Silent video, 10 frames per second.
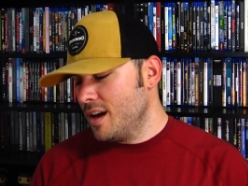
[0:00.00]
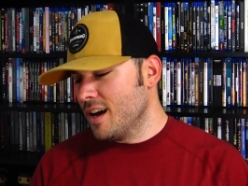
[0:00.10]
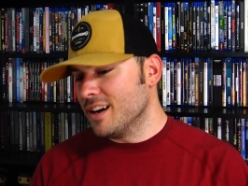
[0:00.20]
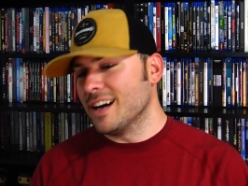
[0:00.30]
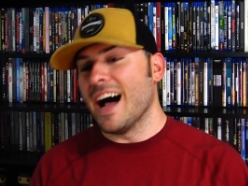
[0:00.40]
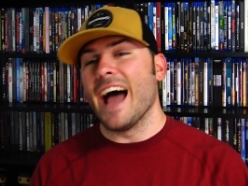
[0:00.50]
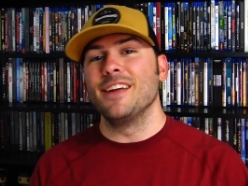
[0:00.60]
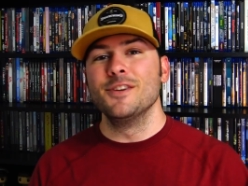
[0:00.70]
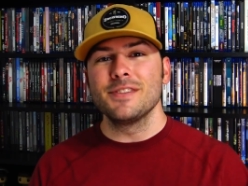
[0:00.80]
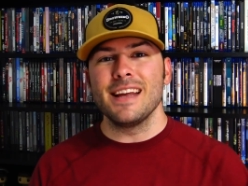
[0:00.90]
I
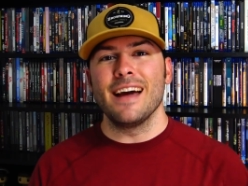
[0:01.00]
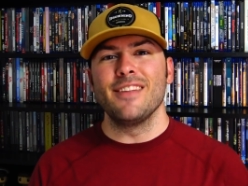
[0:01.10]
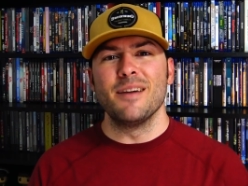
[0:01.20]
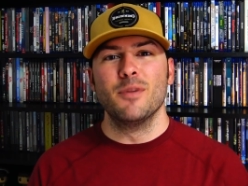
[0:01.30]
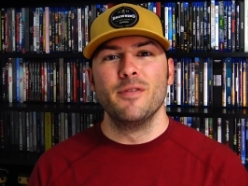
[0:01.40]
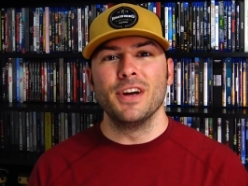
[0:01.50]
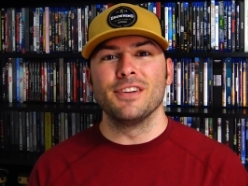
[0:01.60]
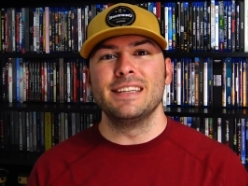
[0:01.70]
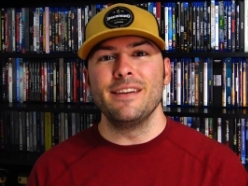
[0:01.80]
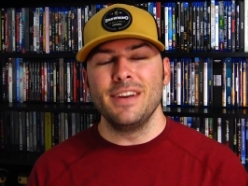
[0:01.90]
used to have that movie
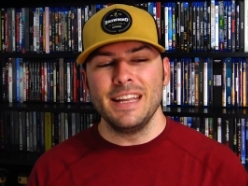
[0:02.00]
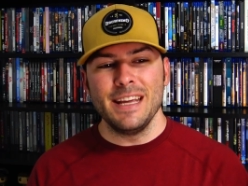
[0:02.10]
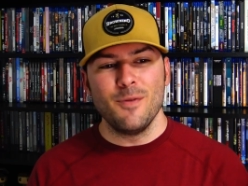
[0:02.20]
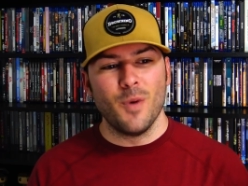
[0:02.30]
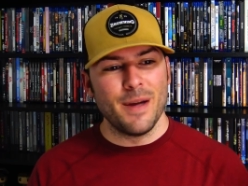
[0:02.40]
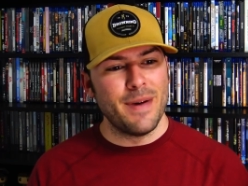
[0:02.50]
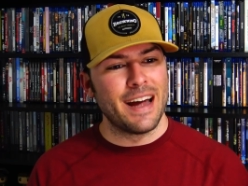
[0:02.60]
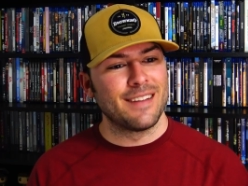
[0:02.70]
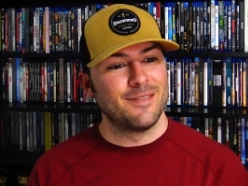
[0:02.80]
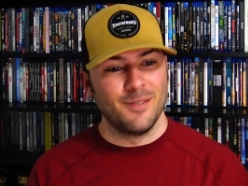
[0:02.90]
on DVD way
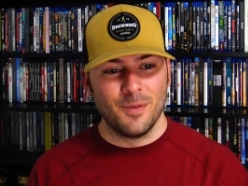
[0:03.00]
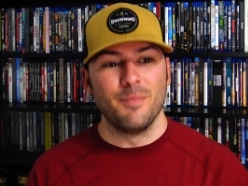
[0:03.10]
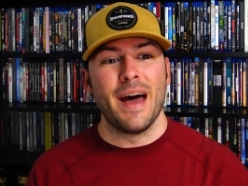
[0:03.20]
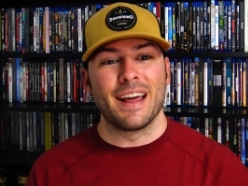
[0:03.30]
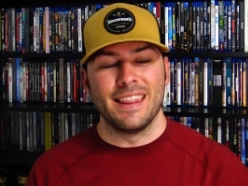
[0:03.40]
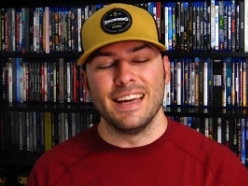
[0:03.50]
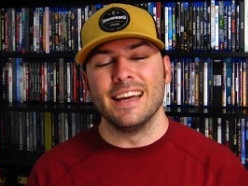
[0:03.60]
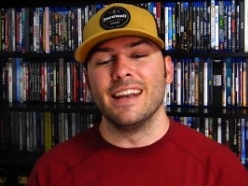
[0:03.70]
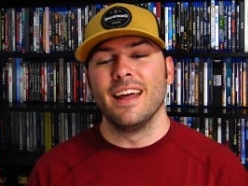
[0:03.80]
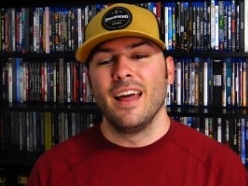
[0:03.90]
back
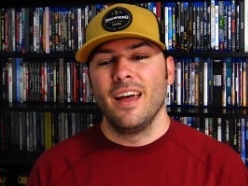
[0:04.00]
then.